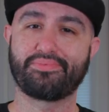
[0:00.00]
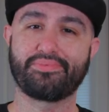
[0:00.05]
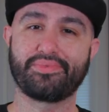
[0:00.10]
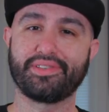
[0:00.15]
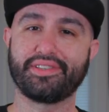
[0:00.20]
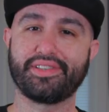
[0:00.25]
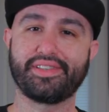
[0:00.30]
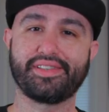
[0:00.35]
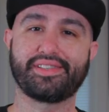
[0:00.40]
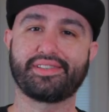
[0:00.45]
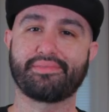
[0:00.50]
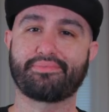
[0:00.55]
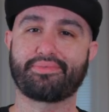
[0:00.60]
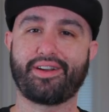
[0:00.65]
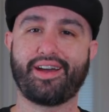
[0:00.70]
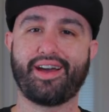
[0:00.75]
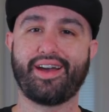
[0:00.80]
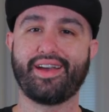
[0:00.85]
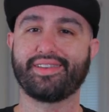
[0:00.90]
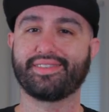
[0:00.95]
really
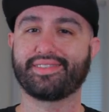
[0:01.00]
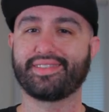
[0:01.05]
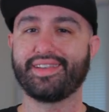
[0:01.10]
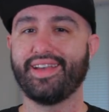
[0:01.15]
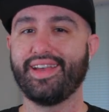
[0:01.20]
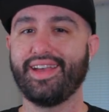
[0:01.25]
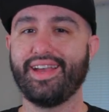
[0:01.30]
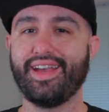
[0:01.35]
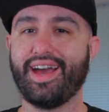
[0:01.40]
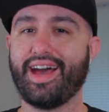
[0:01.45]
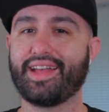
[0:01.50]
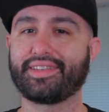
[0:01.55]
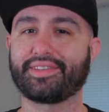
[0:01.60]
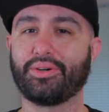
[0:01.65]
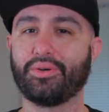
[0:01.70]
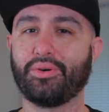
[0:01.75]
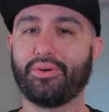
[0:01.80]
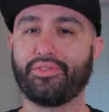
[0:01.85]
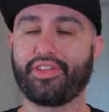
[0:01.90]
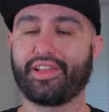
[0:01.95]
surprised at
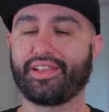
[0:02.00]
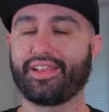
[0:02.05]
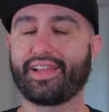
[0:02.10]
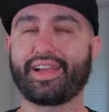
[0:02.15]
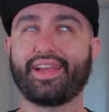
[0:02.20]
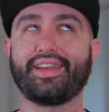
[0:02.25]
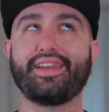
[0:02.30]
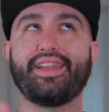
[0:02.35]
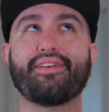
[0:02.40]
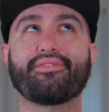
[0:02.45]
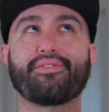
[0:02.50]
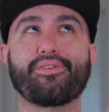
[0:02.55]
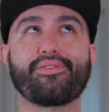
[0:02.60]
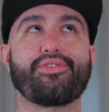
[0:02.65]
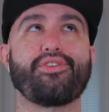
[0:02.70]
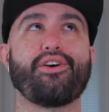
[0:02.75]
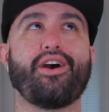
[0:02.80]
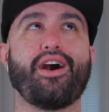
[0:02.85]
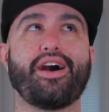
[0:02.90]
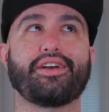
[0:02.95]
the whole thing. Like I never
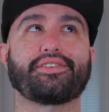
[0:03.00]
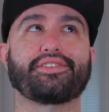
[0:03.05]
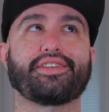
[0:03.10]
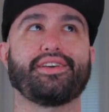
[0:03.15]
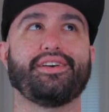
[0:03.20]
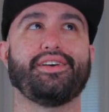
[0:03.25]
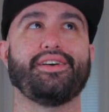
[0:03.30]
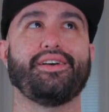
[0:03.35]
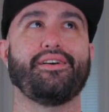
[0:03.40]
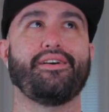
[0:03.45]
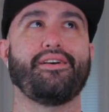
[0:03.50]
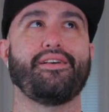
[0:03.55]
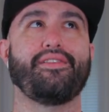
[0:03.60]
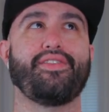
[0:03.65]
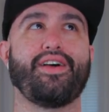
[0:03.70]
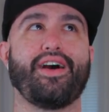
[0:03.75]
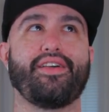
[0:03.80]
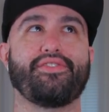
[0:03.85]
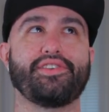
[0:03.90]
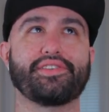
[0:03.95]
thought
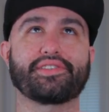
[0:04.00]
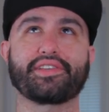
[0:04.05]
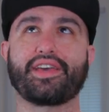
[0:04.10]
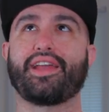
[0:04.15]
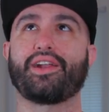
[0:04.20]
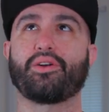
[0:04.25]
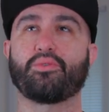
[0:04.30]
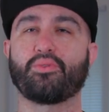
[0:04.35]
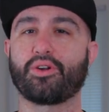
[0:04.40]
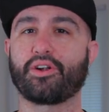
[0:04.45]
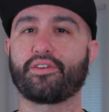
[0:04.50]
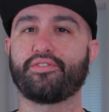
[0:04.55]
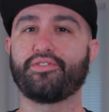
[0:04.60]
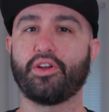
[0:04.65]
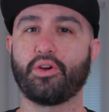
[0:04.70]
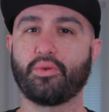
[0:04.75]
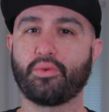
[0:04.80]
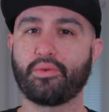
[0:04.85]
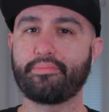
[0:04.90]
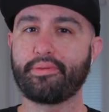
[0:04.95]
that this kind of
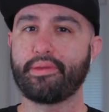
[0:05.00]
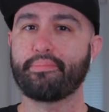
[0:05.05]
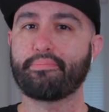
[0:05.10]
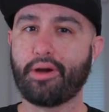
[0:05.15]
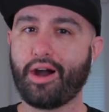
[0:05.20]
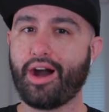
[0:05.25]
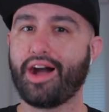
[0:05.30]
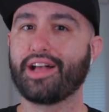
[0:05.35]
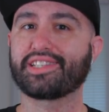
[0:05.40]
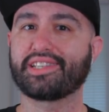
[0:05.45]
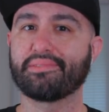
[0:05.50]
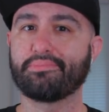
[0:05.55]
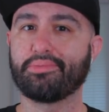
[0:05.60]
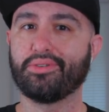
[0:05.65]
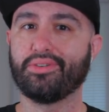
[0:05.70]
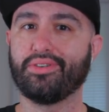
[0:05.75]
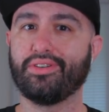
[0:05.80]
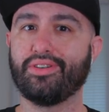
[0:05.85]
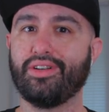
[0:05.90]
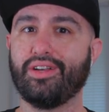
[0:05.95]
workflow would be
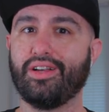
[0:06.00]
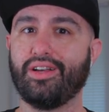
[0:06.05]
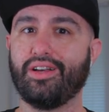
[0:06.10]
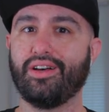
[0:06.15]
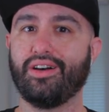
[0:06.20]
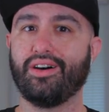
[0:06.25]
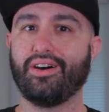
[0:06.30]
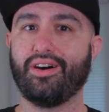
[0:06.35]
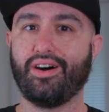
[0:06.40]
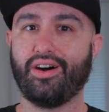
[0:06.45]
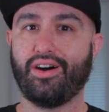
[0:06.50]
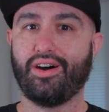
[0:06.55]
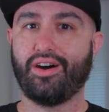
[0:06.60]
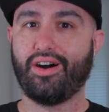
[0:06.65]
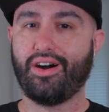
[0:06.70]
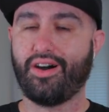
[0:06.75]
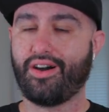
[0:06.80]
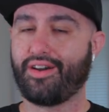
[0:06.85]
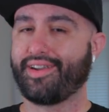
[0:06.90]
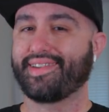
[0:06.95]
possible
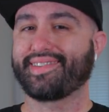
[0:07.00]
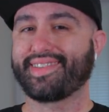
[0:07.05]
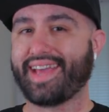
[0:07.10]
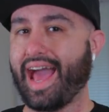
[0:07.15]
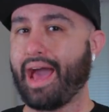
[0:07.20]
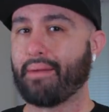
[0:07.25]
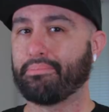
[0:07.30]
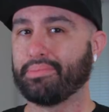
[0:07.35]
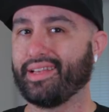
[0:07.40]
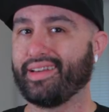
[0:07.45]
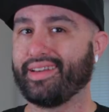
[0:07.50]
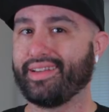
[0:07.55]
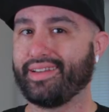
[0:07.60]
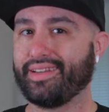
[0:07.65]
on a tablet.